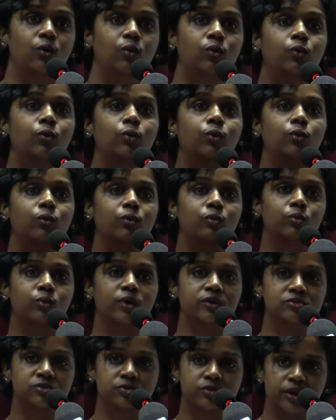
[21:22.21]
who
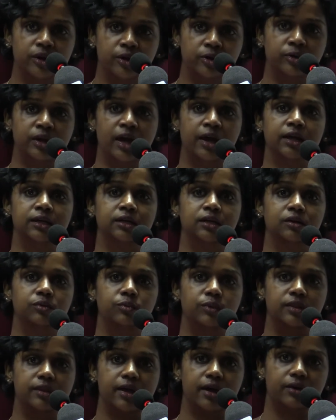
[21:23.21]
was reunited
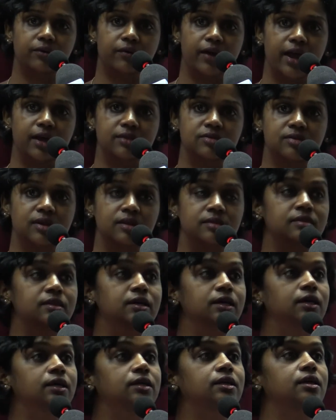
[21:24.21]
with their grandson
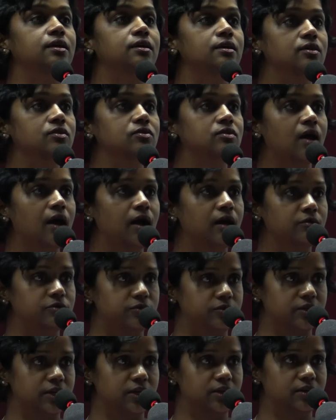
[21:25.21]
30 years
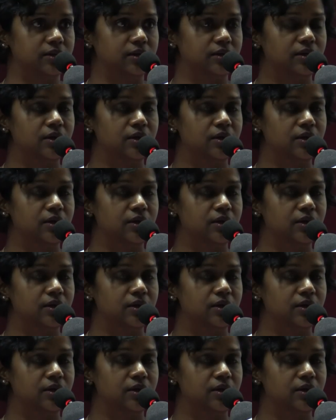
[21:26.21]
after.